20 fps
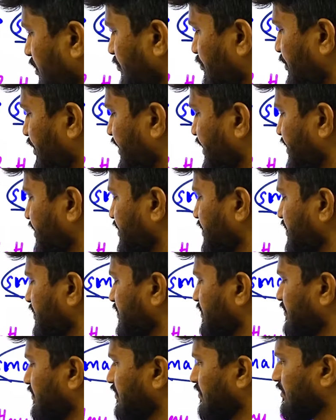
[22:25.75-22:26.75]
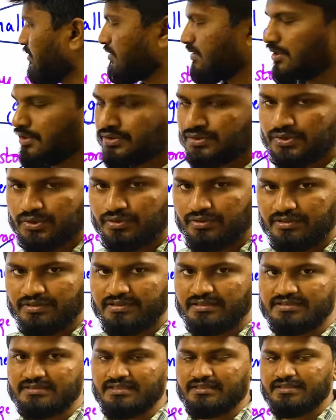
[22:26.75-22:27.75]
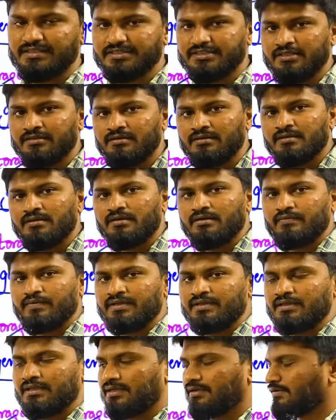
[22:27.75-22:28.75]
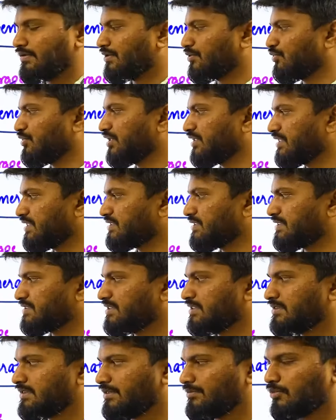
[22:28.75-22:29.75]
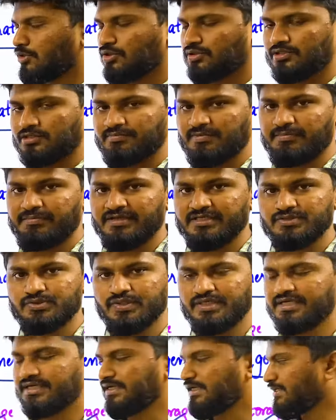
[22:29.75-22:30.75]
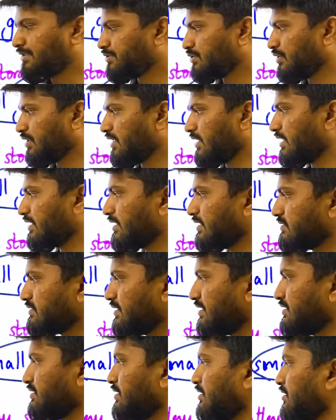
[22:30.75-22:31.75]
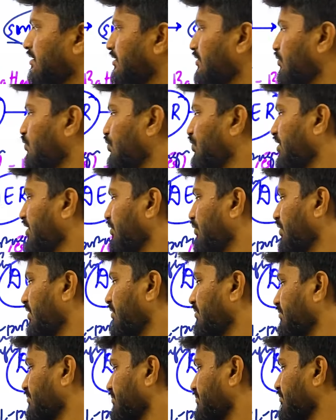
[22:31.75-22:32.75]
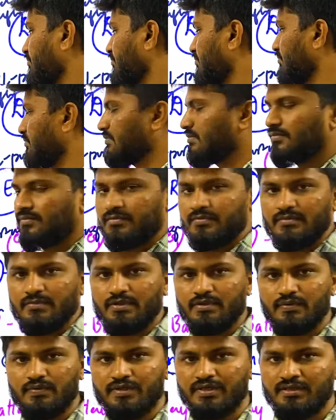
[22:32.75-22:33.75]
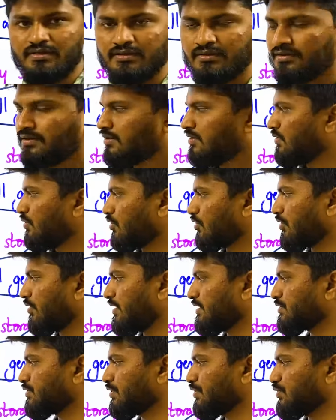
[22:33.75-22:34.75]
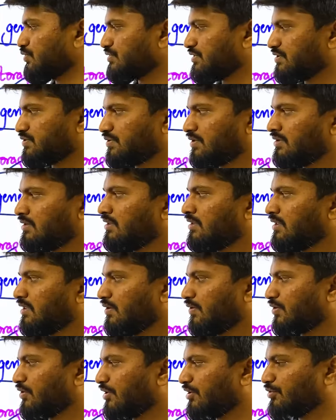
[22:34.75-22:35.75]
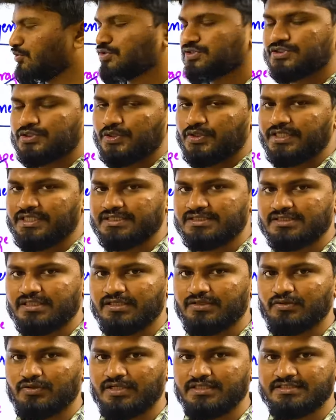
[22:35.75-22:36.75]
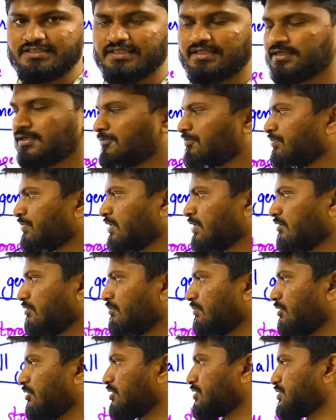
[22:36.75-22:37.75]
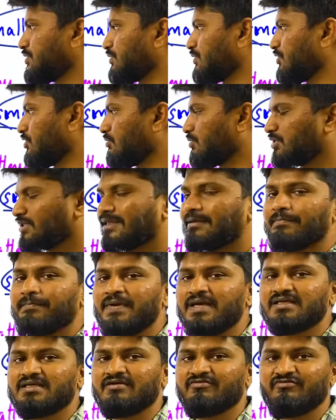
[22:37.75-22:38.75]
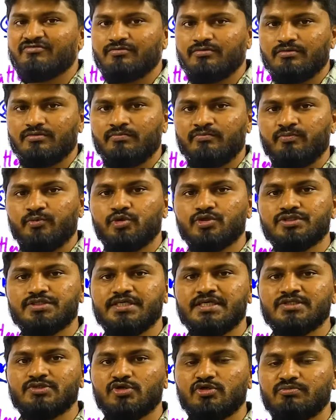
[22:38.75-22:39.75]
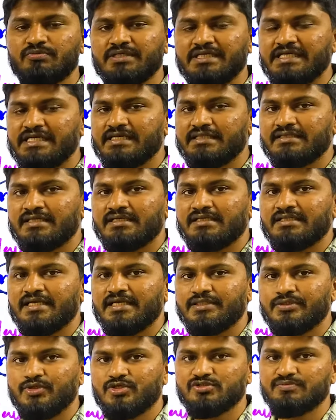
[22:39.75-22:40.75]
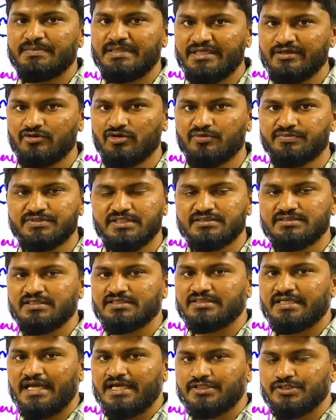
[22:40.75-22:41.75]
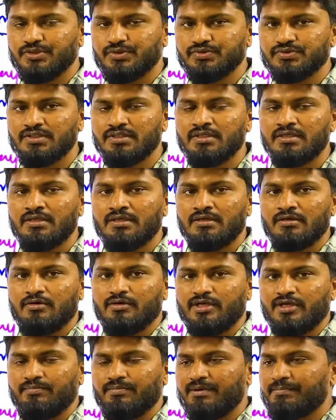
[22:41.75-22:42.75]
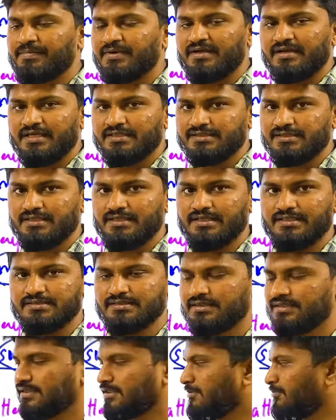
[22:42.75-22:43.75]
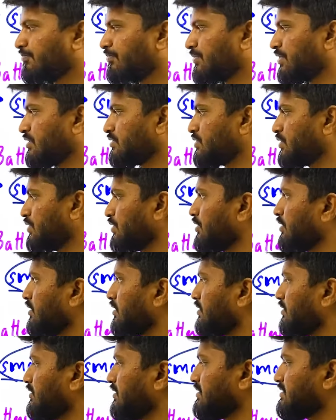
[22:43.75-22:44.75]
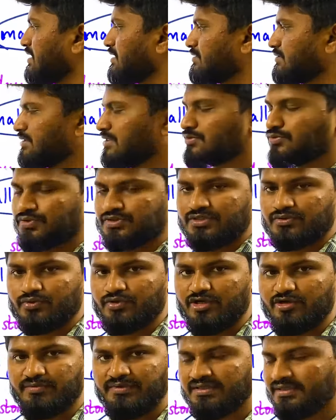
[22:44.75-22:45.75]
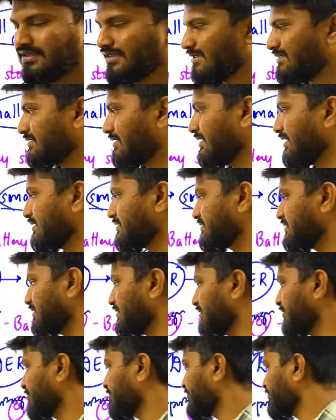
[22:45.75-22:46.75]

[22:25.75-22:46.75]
Britishers, they used to rule this region. When they were ruling this region, they brought the papayas to India. So the correct answer is only one. Okay, you could also use this one. You could use your history knowledge here, because you know about the impact of Portuguese. You would be reading that they introduced many crops such as cashews, okay, pepper, etc., etc. So this question could have been easily answered.